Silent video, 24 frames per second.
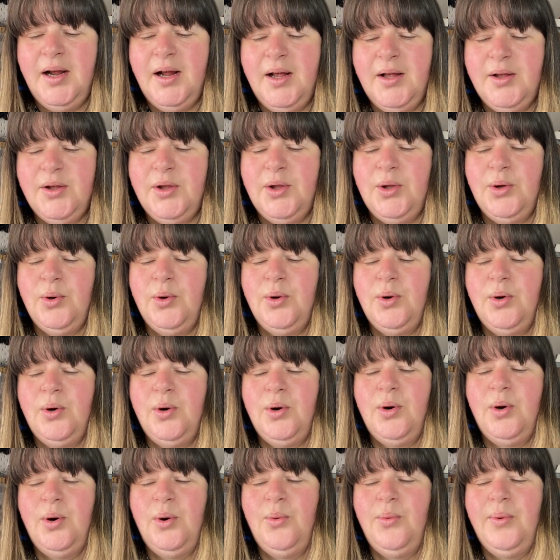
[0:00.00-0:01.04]

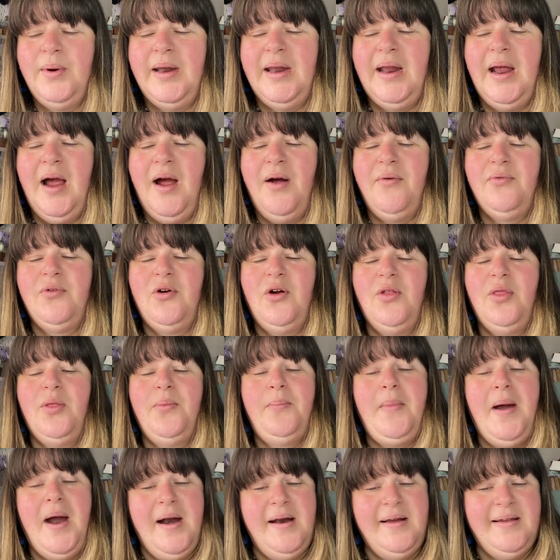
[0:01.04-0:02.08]
So we have got the
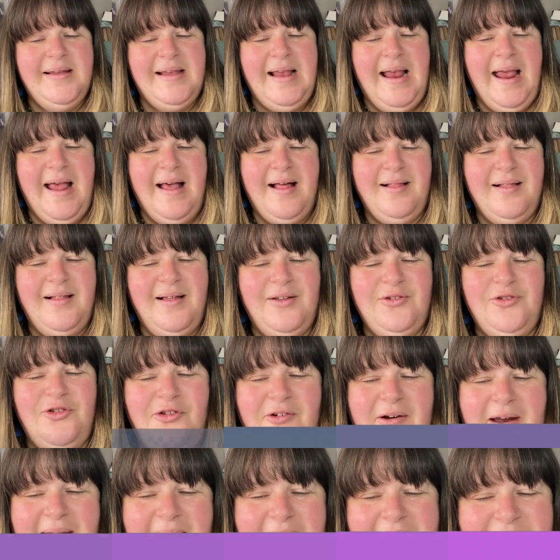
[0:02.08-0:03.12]
Marcel
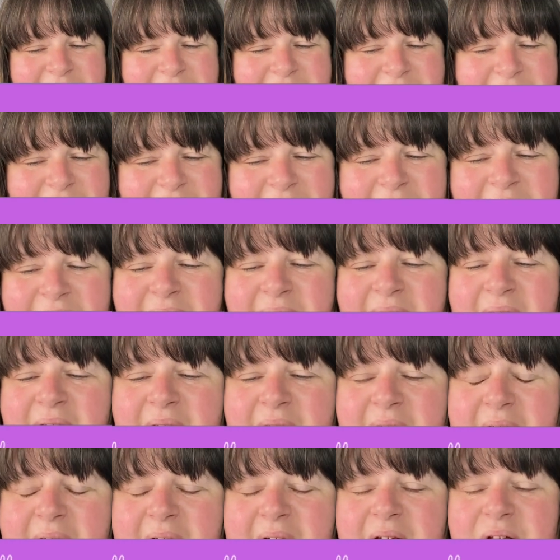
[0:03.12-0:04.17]
dress,
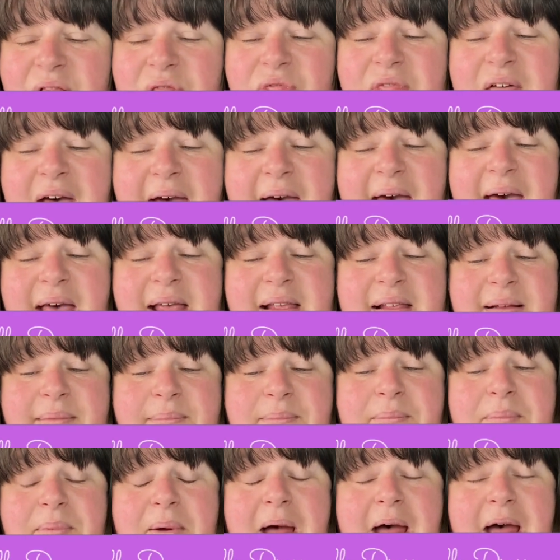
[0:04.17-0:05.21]
and that is
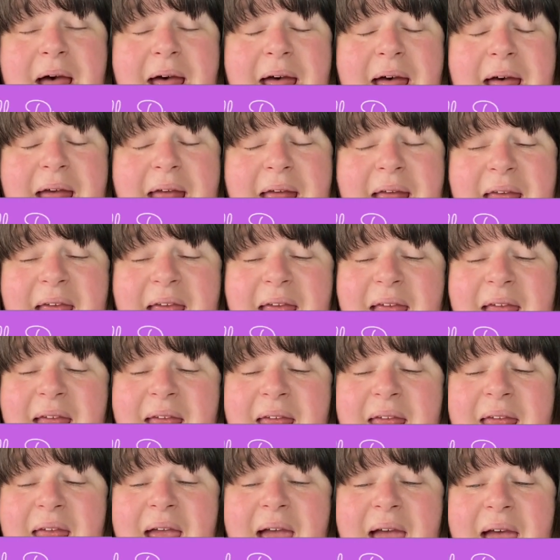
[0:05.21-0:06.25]

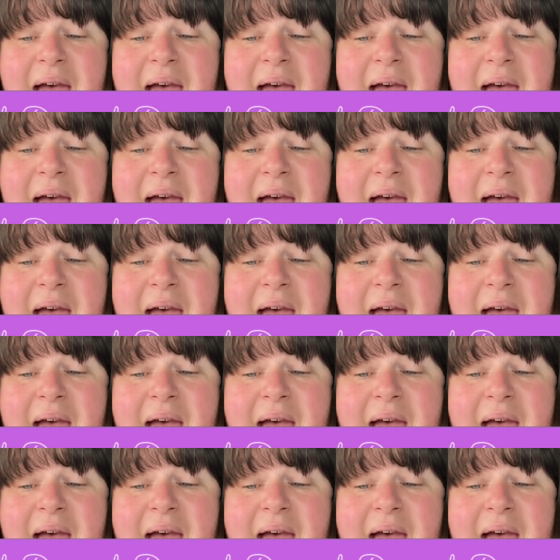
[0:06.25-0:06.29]
by